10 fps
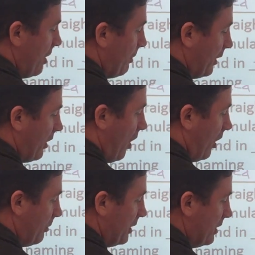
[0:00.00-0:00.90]
number
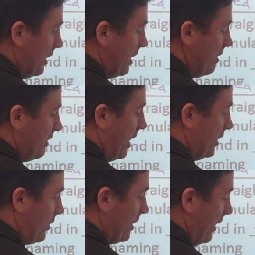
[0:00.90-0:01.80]
carbon
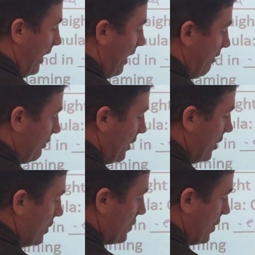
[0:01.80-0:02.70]
that you can have.
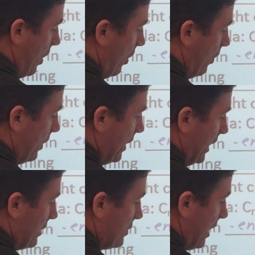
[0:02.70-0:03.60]
So,
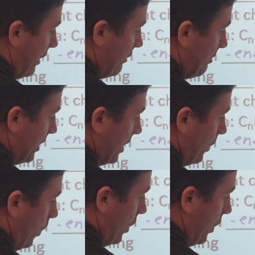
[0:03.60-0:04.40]
instead of it being